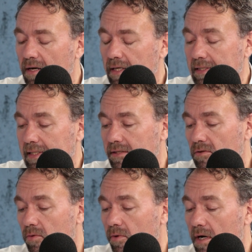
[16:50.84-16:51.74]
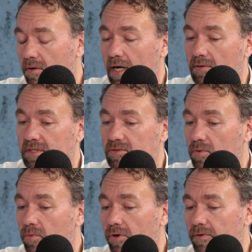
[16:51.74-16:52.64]
I don't know how this
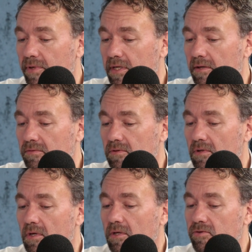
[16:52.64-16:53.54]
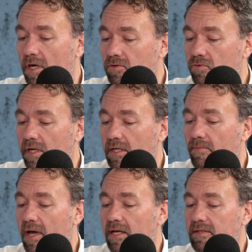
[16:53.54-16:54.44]
would work, but I would try to create
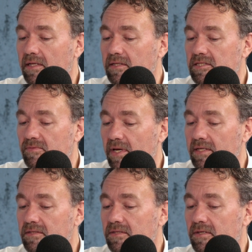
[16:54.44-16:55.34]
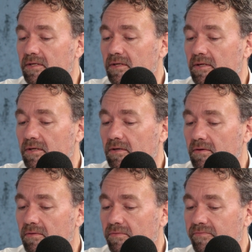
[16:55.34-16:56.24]
demand that the cement,
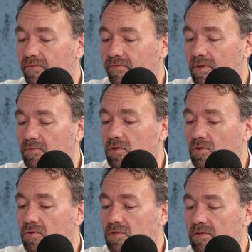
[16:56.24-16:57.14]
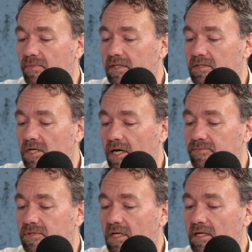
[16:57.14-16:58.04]
for them to use cement
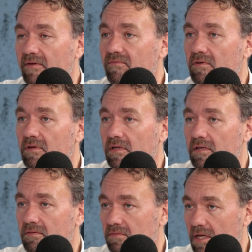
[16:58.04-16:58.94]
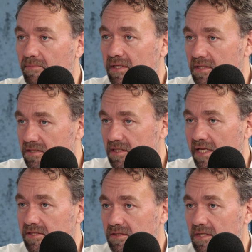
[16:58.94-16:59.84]
types that emits
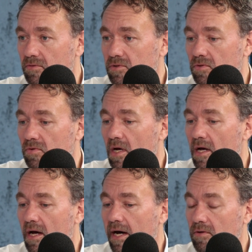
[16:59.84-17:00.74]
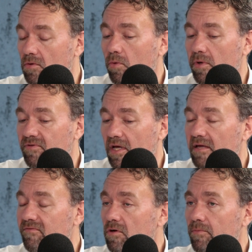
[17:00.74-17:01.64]
less CO2. I don't know if they're
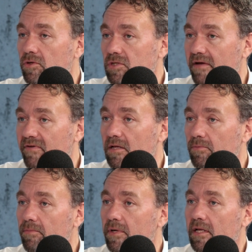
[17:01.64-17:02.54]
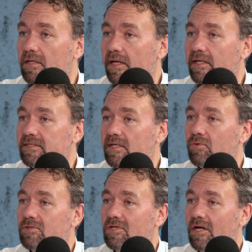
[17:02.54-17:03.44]
even commercially available, but at least it
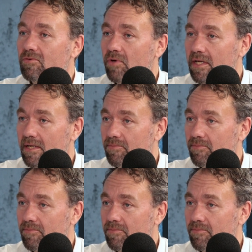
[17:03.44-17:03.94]
would start creating